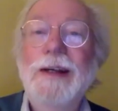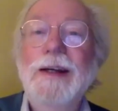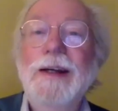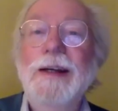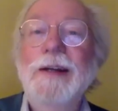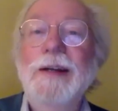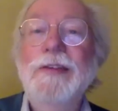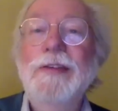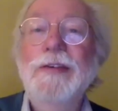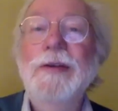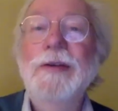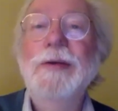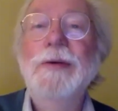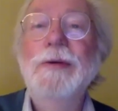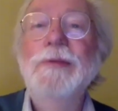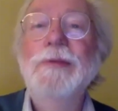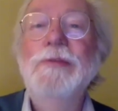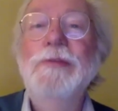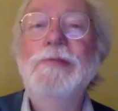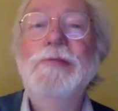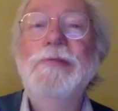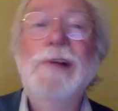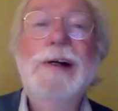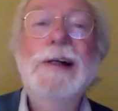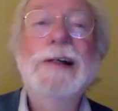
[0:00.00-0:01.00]
And so it was
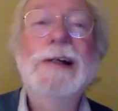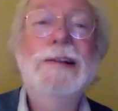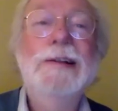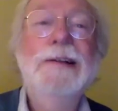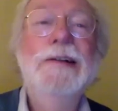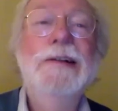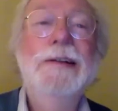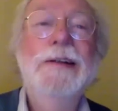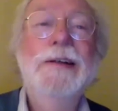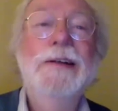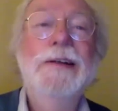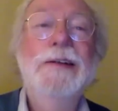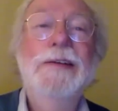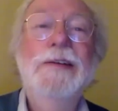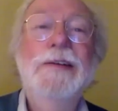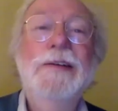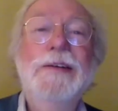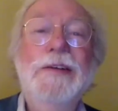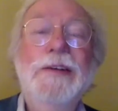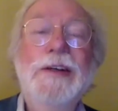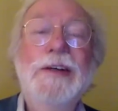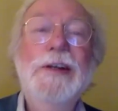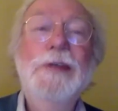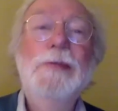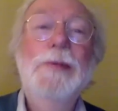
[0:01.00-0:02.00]
vital that
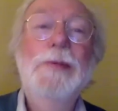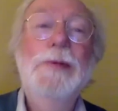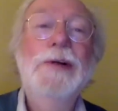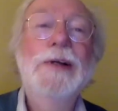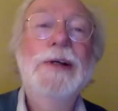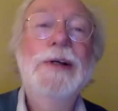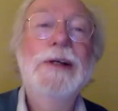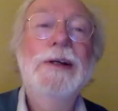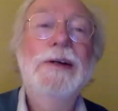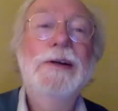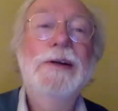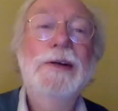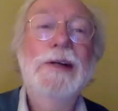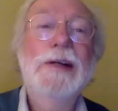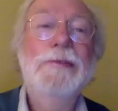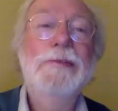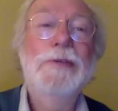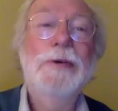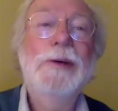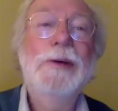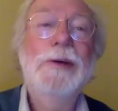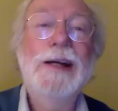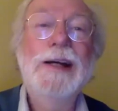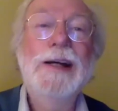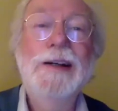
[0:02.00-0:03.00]
nobody could ever
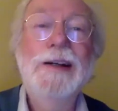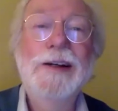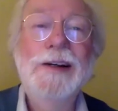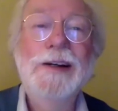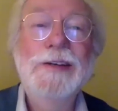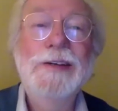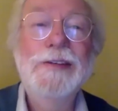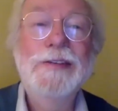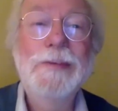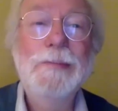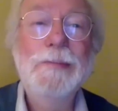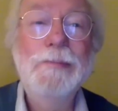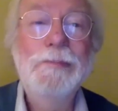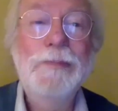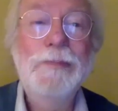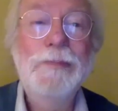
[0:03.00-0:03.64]
recognize him.